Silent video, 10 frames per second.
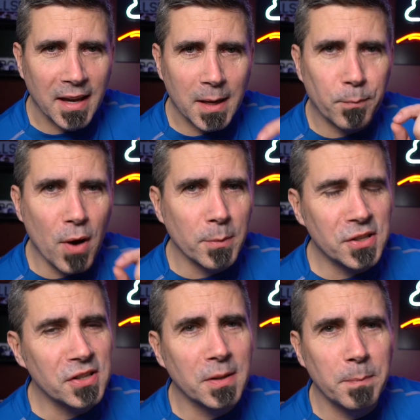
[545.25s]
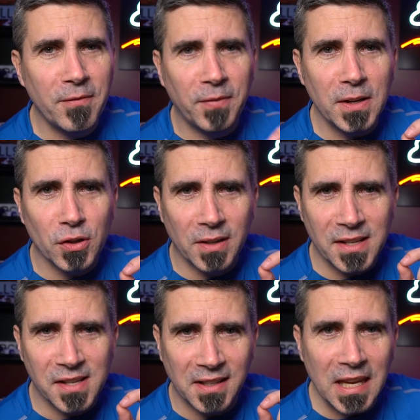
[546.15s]
It promises to be featured
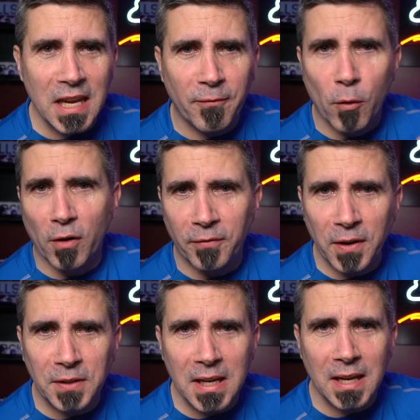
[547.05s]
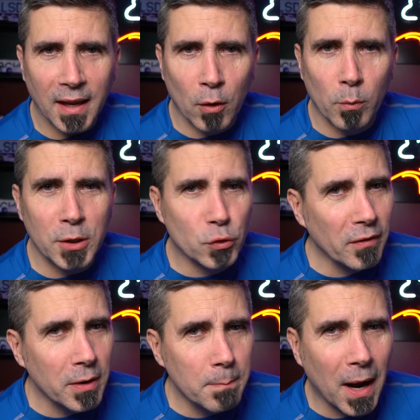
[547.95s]
as an E450 and will be
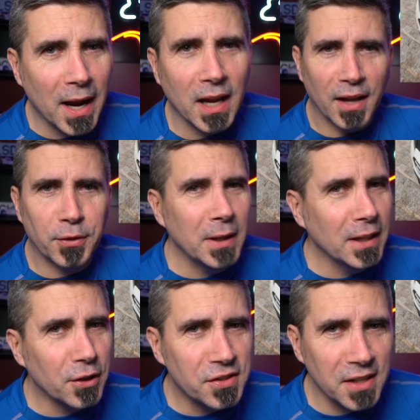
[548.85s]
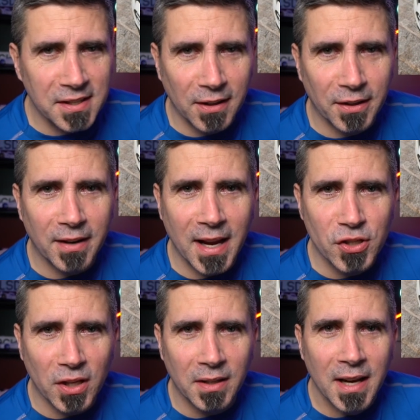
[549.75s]
driven by a 3-liter 6-cylinder
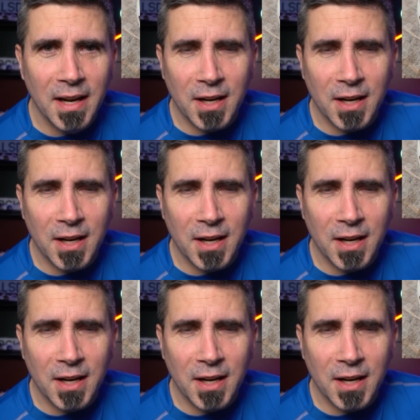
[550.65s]
engine